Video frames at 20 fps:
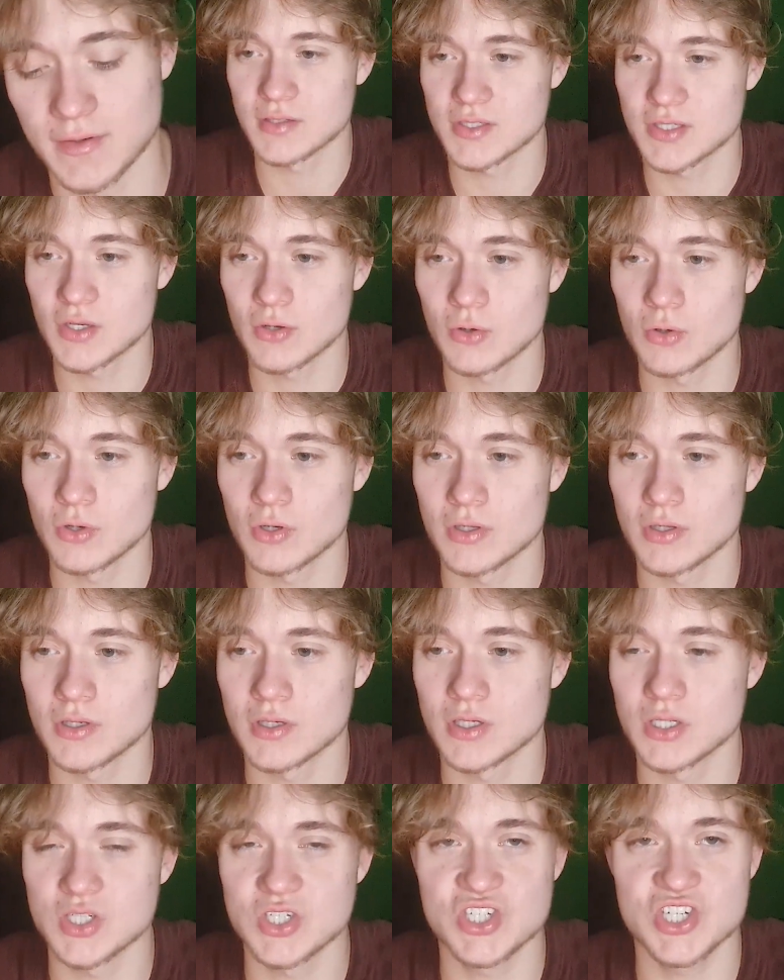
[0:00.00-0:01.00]
So
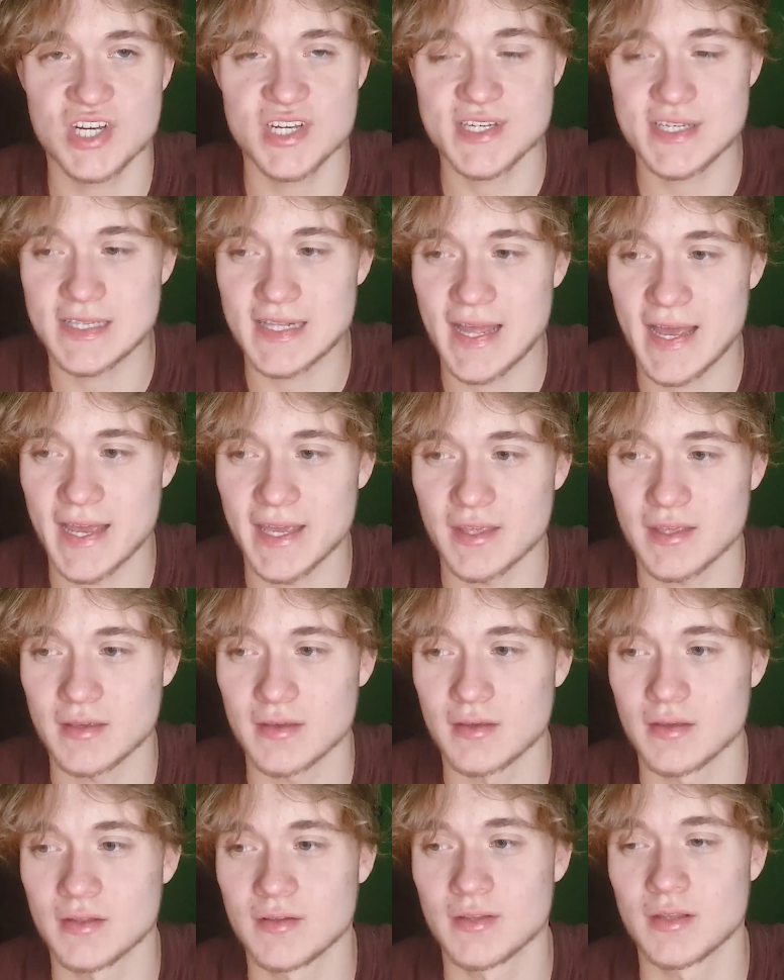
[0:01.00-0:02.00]
just like
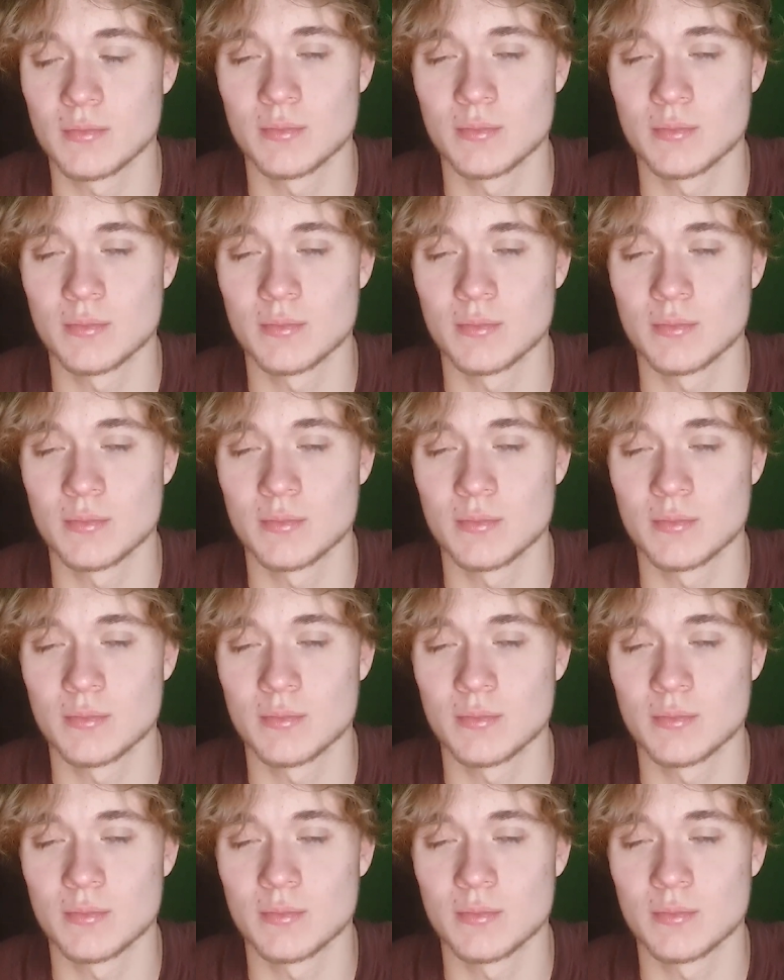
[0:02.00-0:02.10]
in the